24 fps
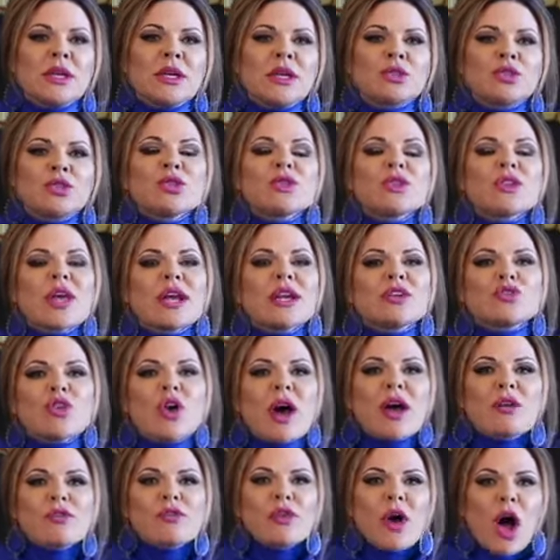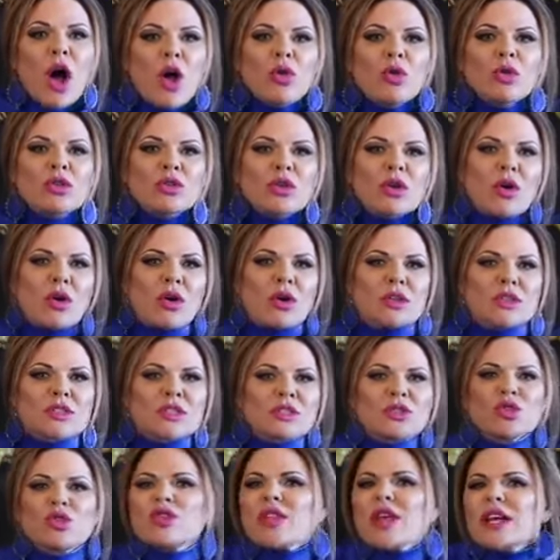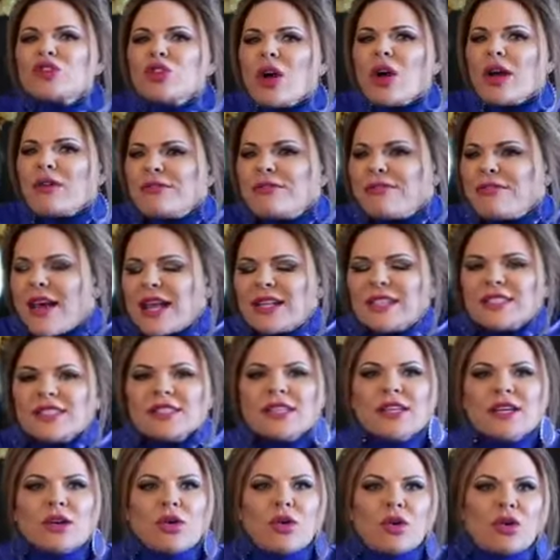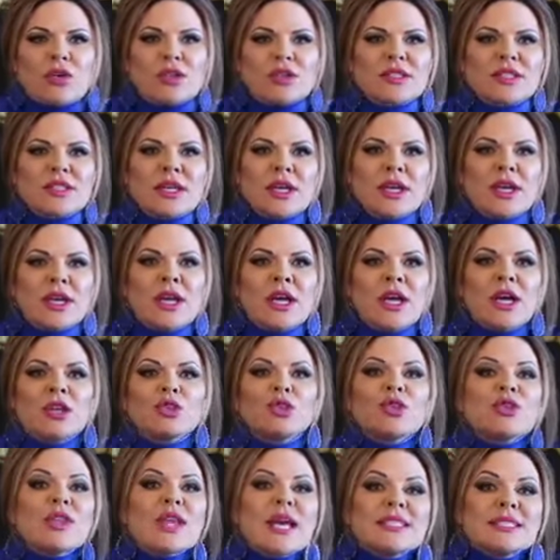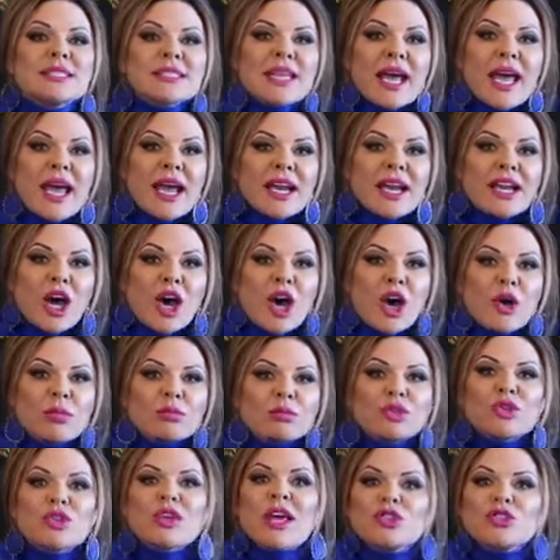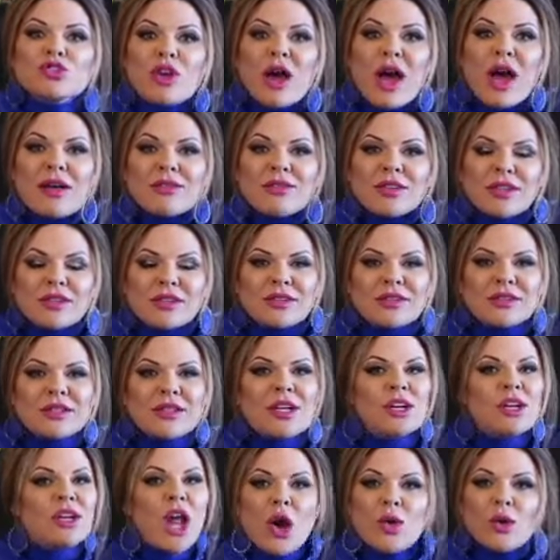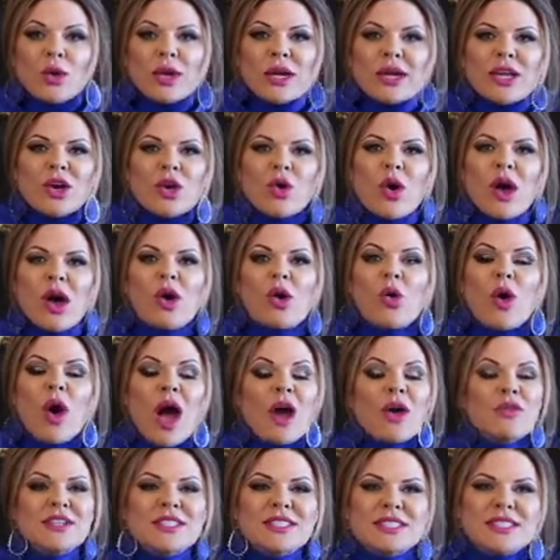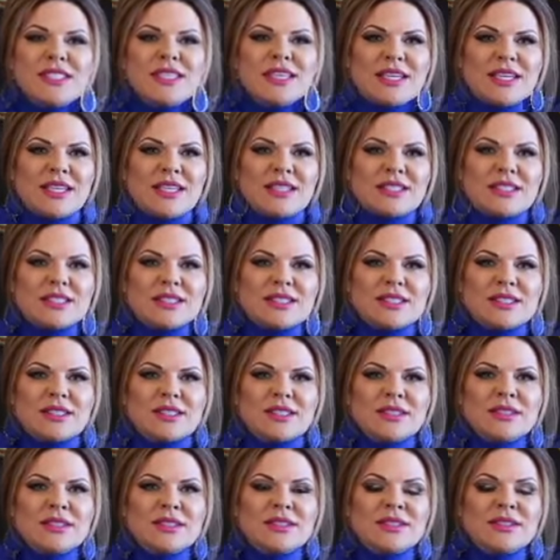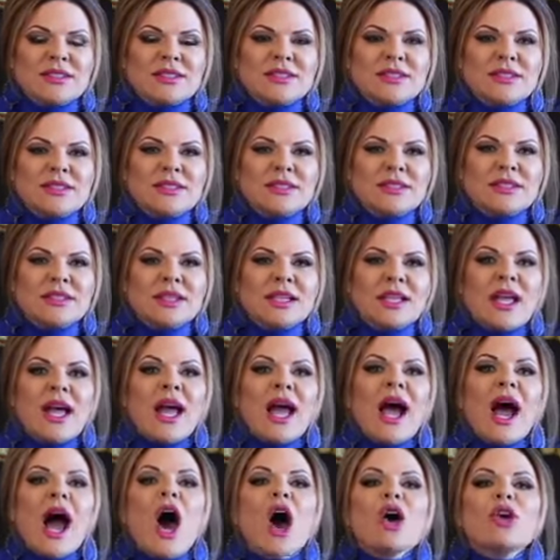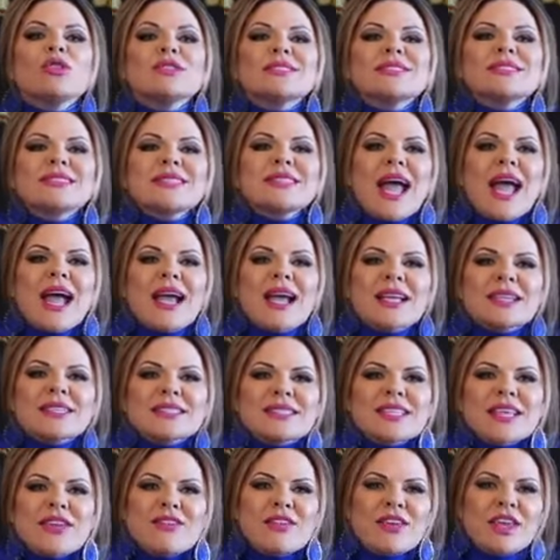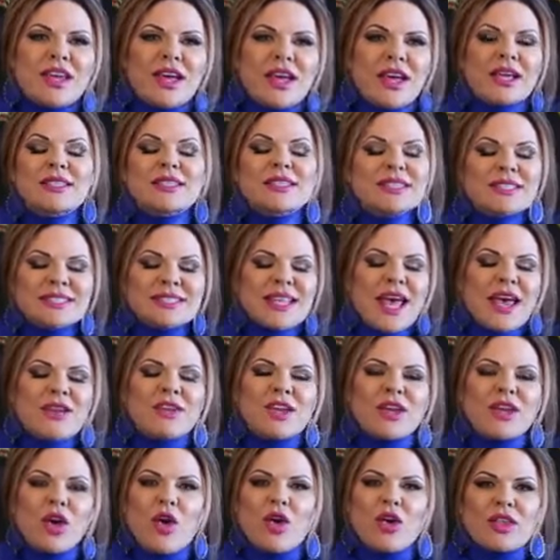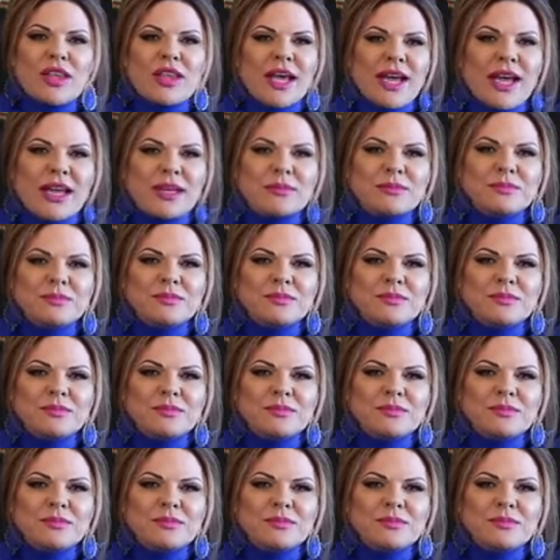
Do they drive old cars? Do they drive fancy cars? Do they stay at home? Do they travel locally or overseas? How tax savvy are they?